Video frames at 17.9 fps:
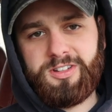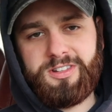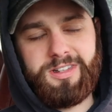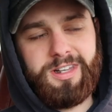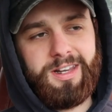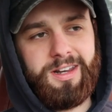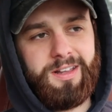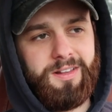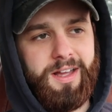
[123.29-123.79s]

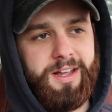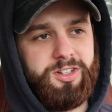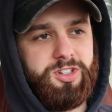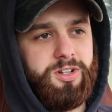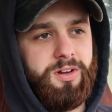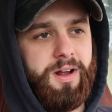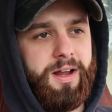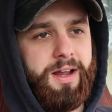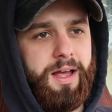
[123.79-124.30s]
didn't last
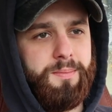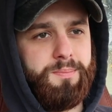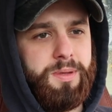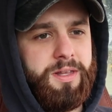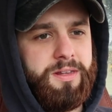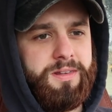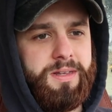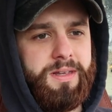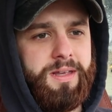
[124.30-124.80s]
year. I got
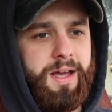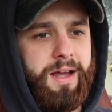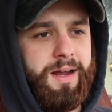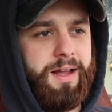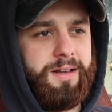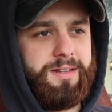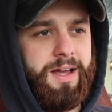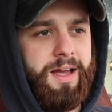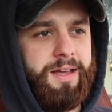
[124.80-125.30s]
busy, I
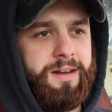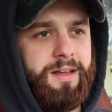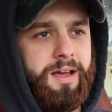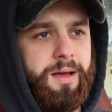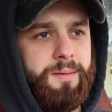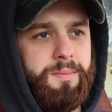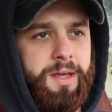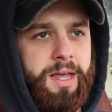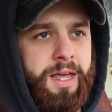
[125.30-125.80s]
got tied
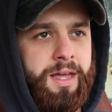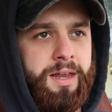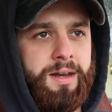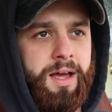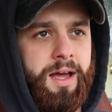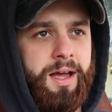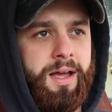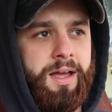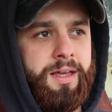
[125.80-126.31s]
up, and
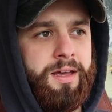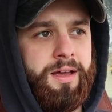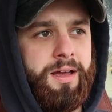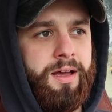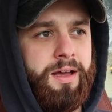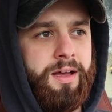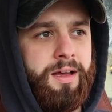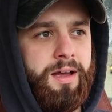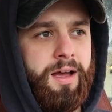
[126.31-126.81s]

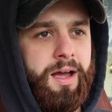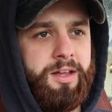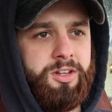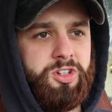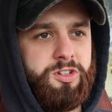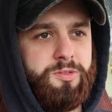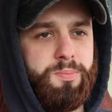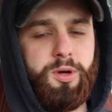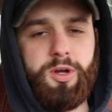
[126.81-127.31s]
I
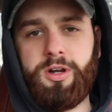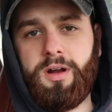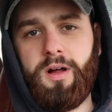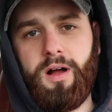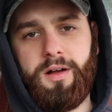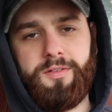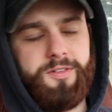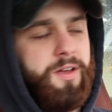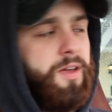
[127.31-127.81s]
just put it
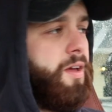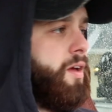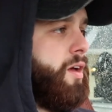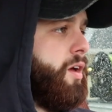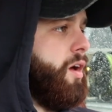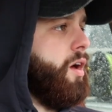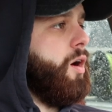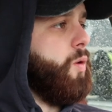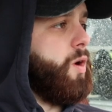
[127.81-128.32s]
off,
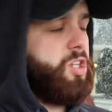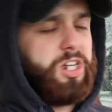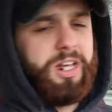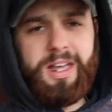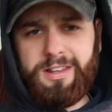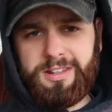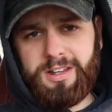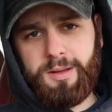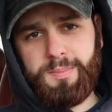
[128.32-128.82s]
which
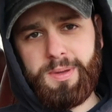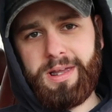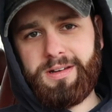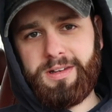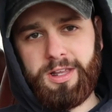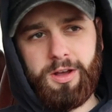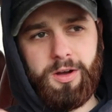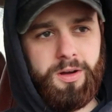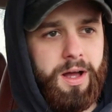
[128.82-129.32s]
isn't a big
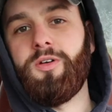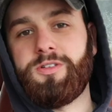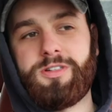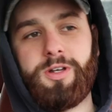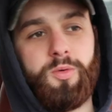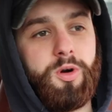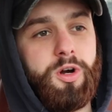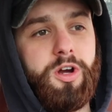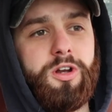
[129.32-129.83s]
deal.
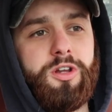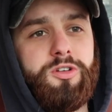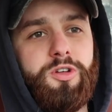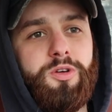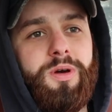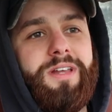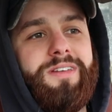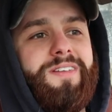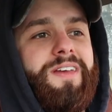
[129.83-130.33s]
So we're gonna
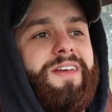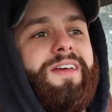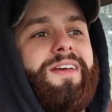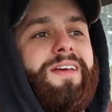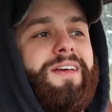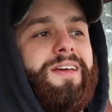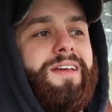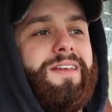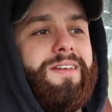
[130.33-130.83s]
do it
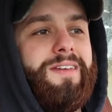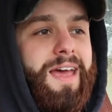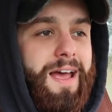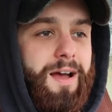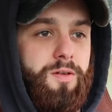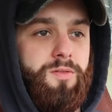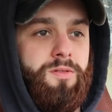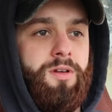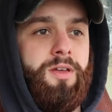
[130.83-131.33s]

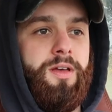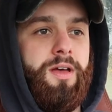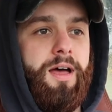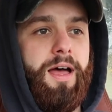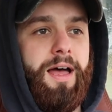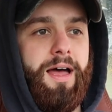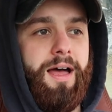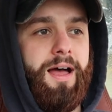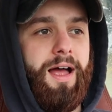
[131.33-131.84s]
now.
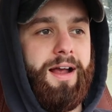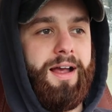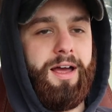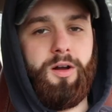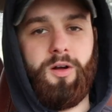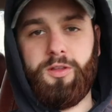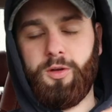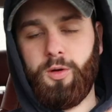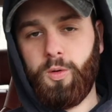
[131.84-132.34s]
I
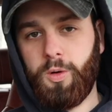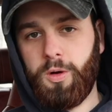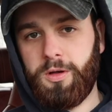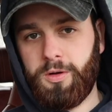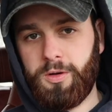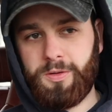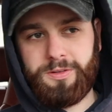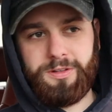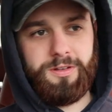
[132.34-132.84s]
got all the
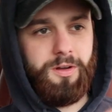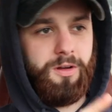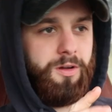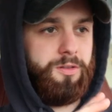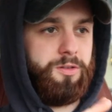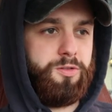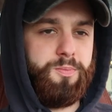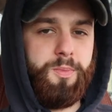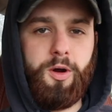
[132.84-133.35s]
oils, all
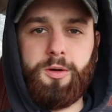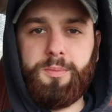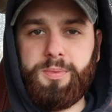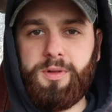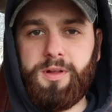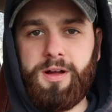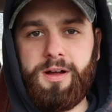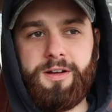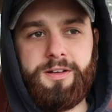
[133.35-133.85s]
the spark
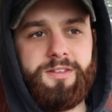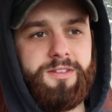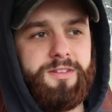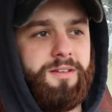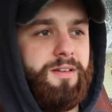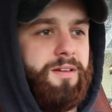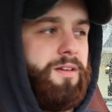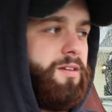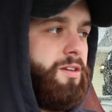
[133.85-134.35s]

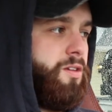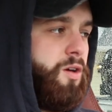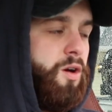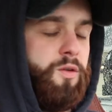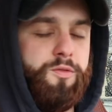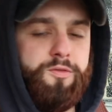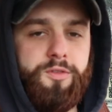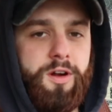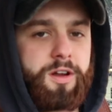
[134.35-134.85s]
plugs, you
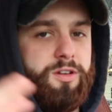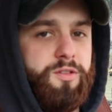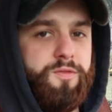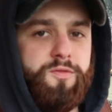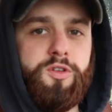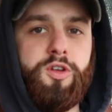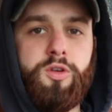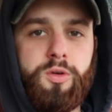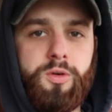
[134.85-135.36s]
know, fresh
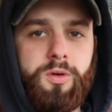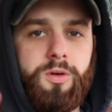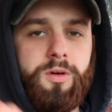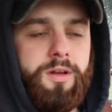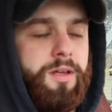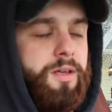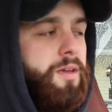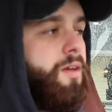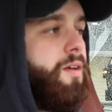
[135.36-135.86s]
fuel.
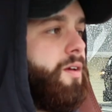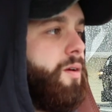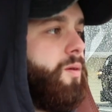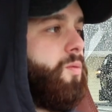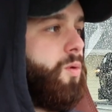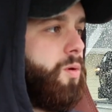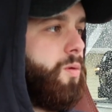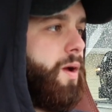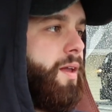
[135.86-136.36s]

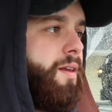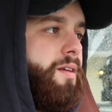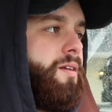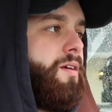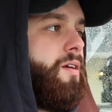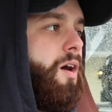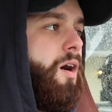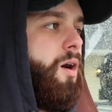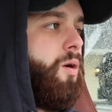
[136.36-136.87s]
We're ready
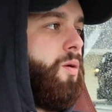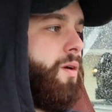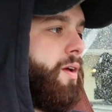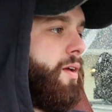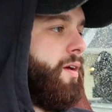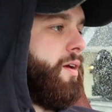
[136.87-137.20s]
to go.